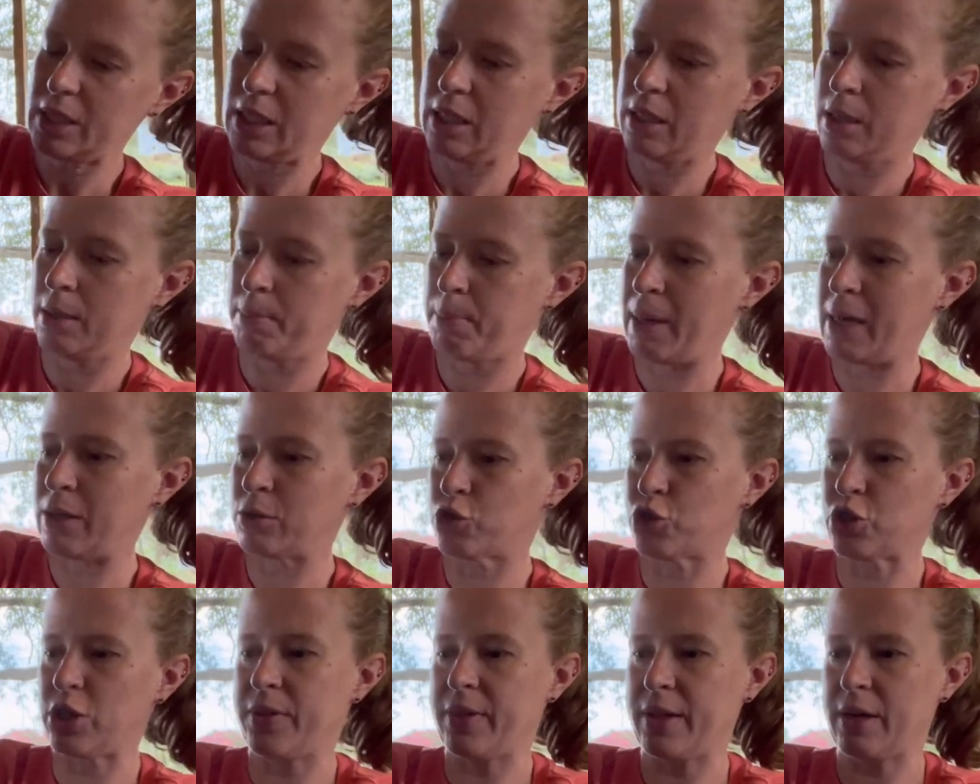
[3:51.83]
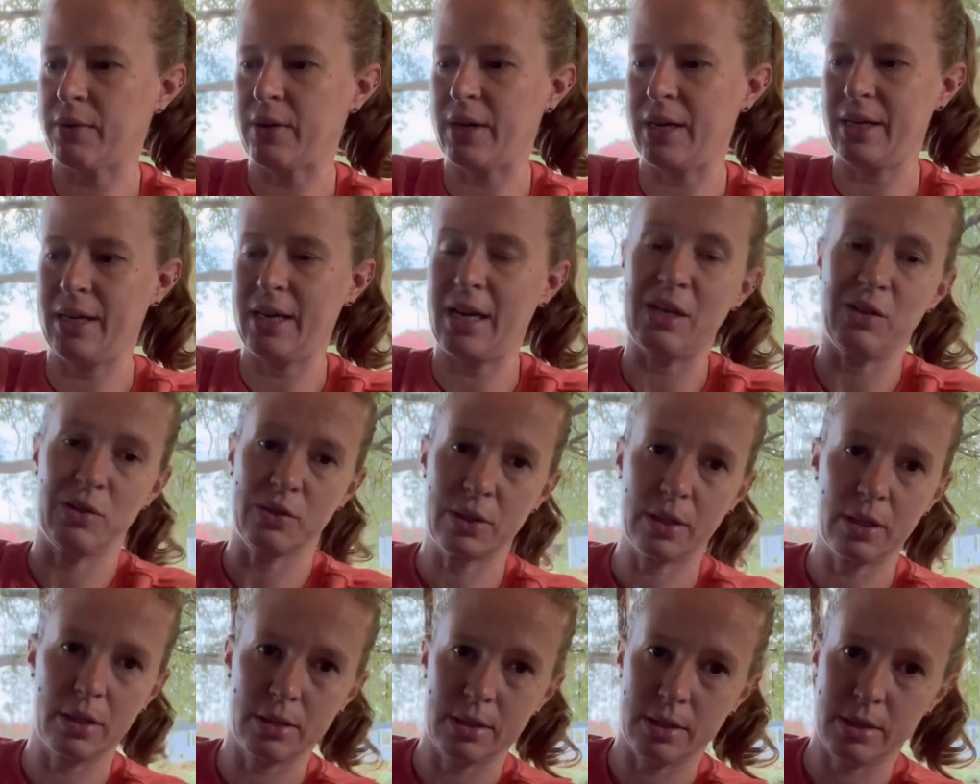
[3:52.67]
a pouch on there right now is
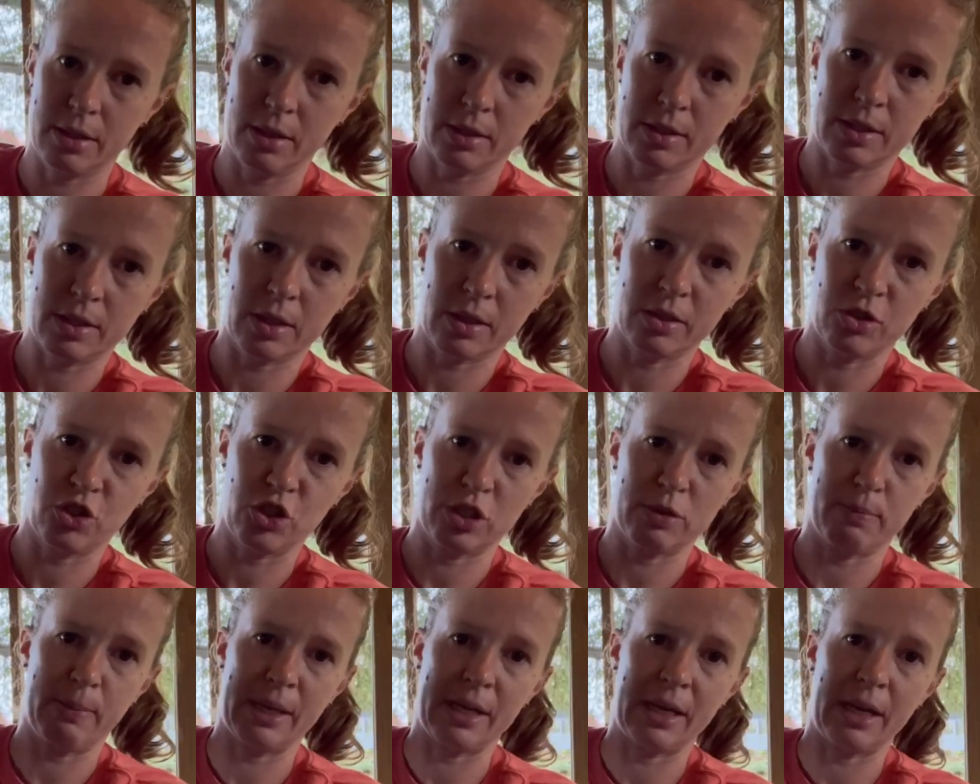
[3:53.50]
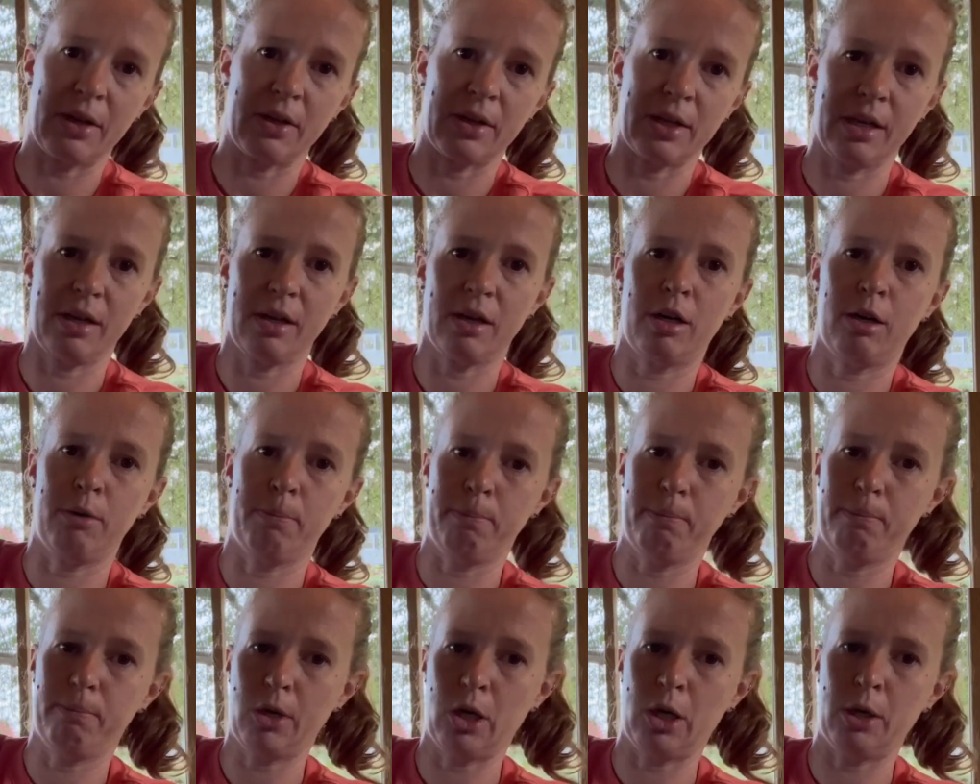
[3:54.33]
because the Surge has been carried on
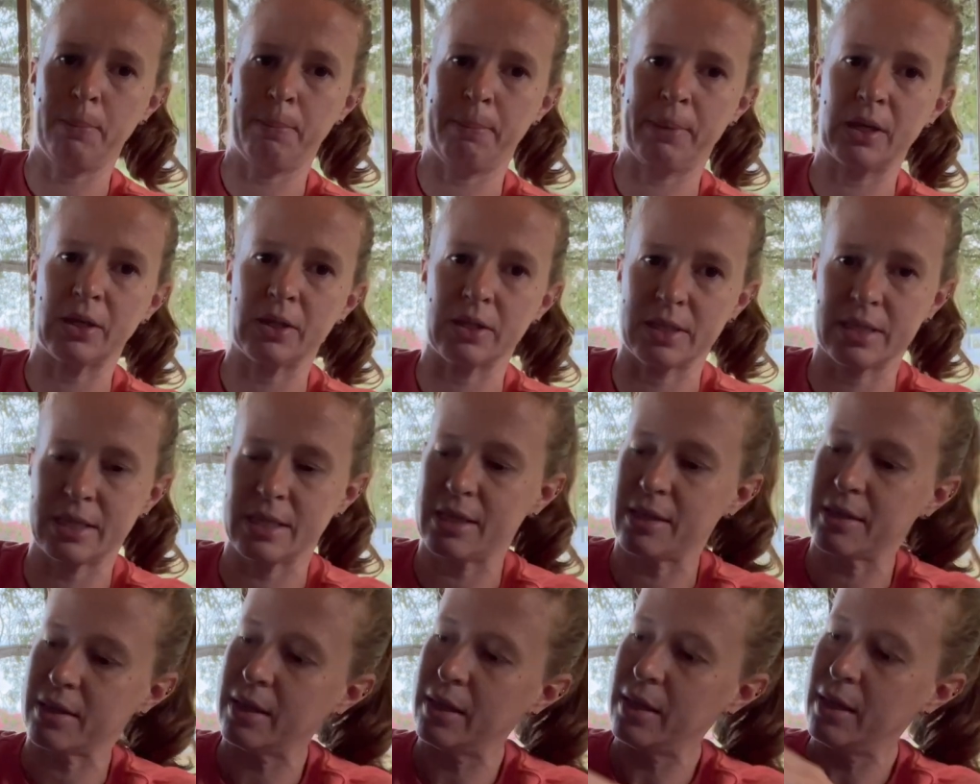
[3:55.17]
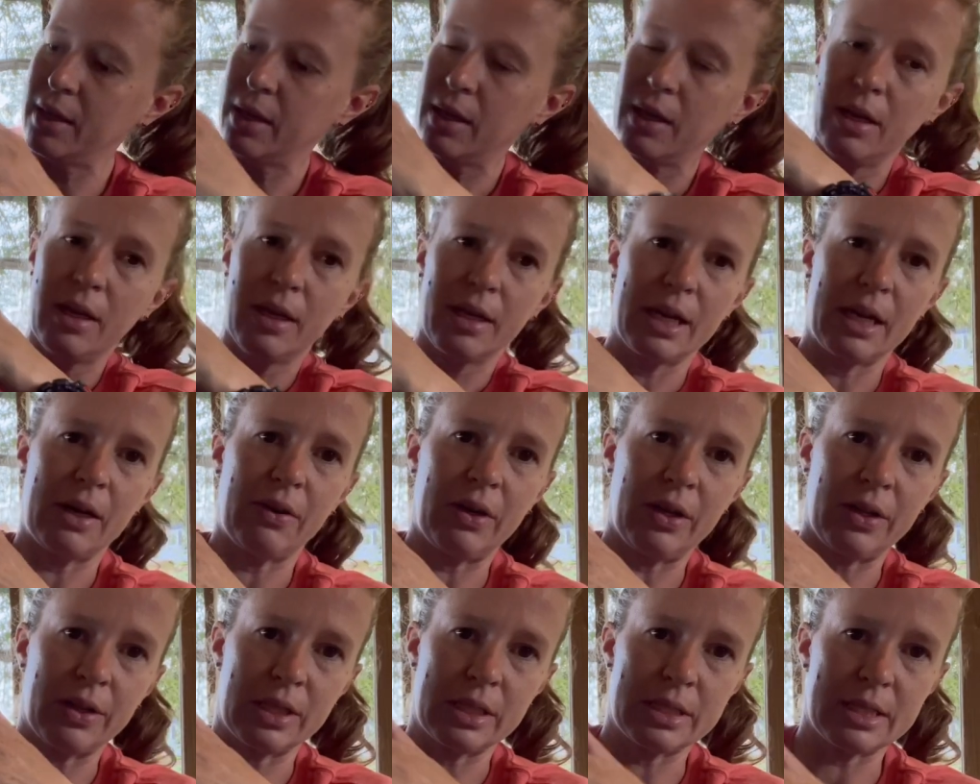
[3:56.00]
on person now
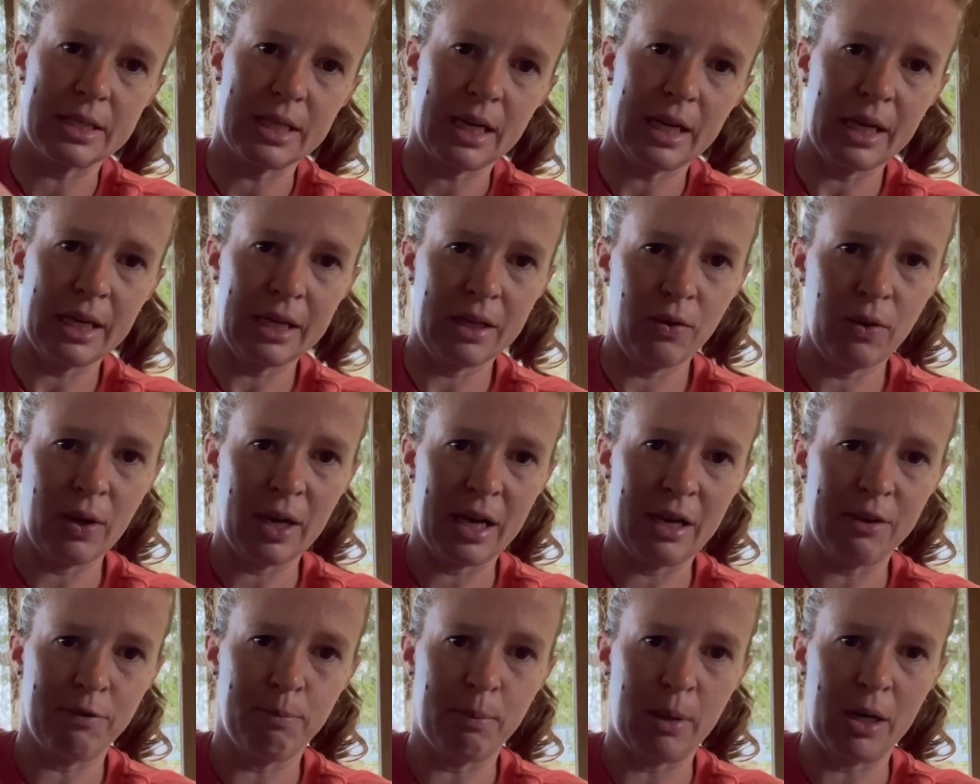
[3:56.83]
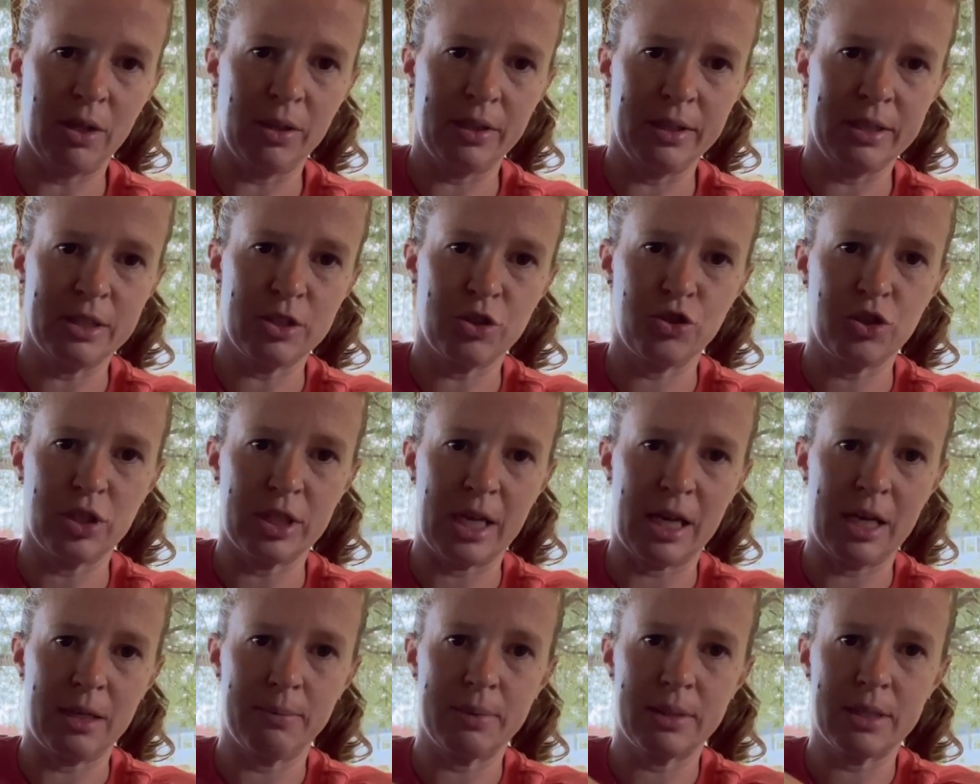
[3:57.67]
on the side you have MOLLE
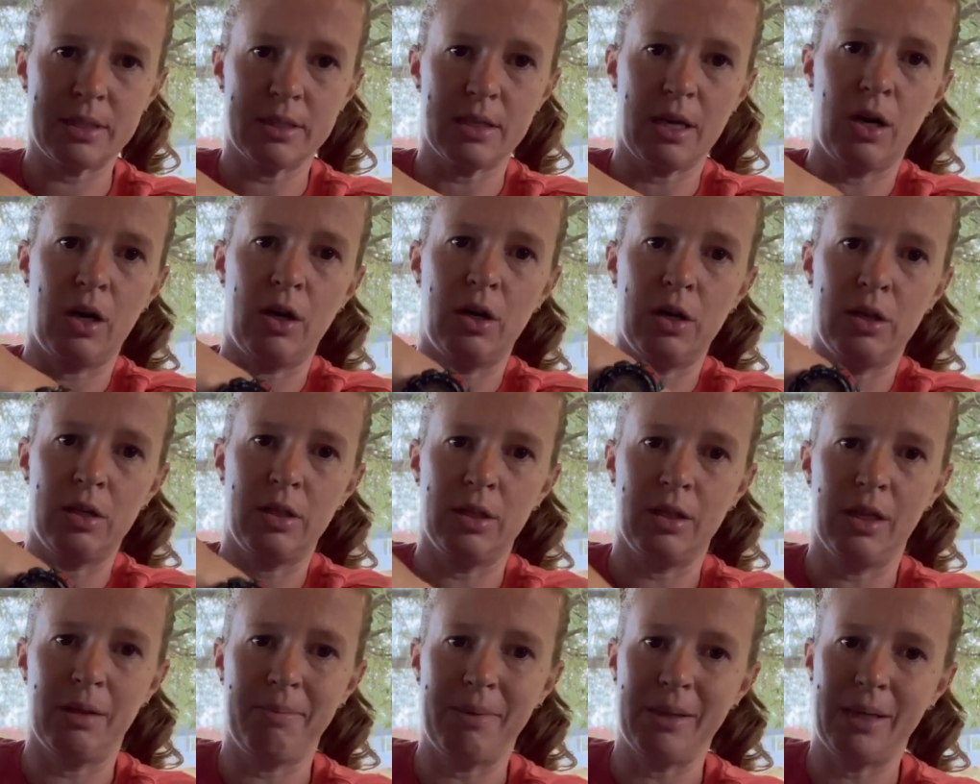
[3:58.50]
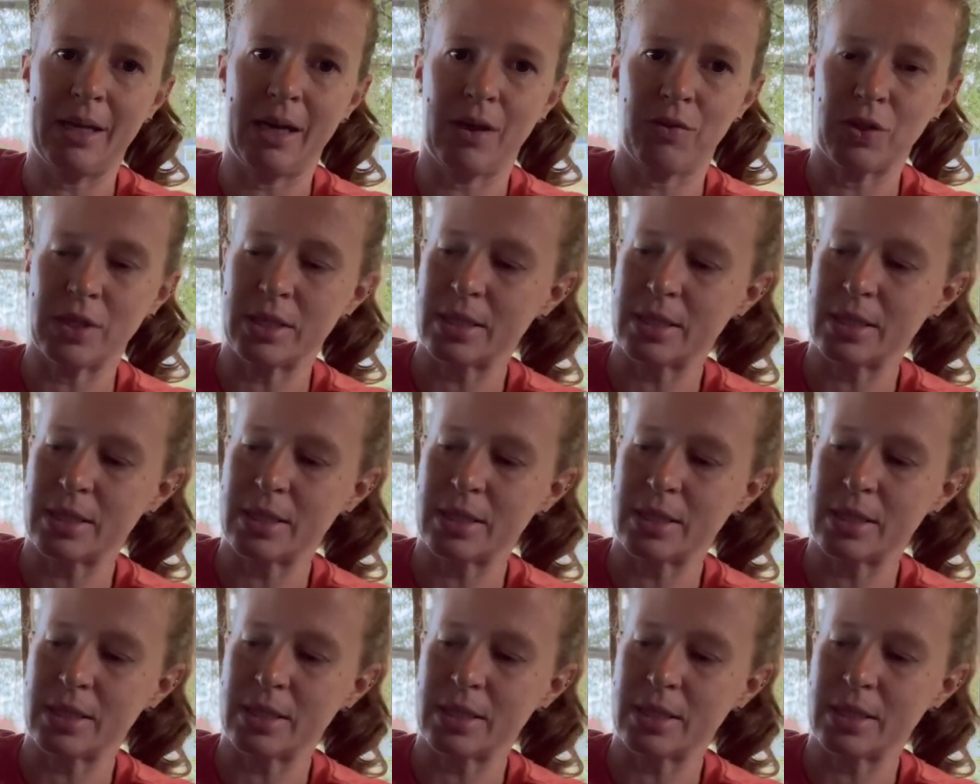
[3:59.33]
straps all up and down the